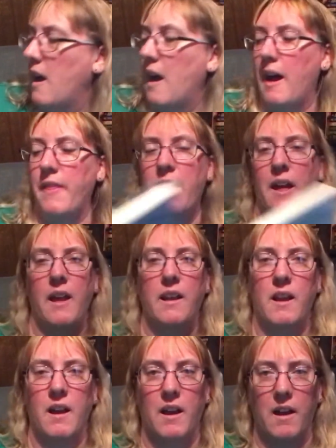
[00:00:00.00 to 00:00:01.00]
I
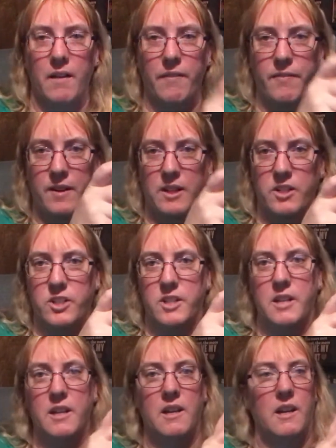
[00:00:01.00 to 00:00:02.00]
then
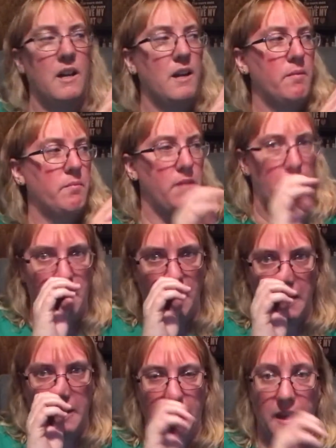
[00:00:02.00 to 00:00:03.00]
finished a
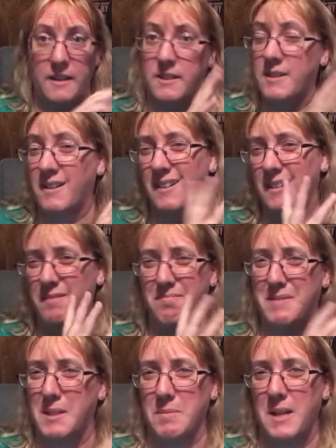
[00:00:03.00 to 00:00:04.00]
manga that I had started
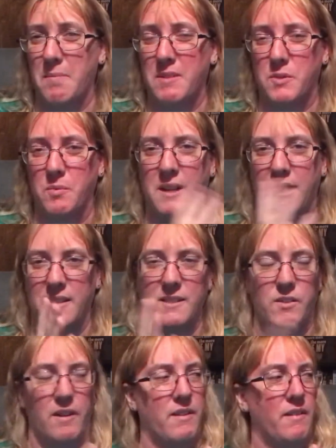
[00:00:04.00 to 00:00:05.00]
sometime this week, and
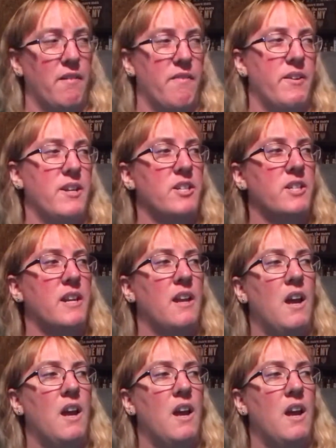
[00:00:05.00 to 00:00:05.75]
so I finished it.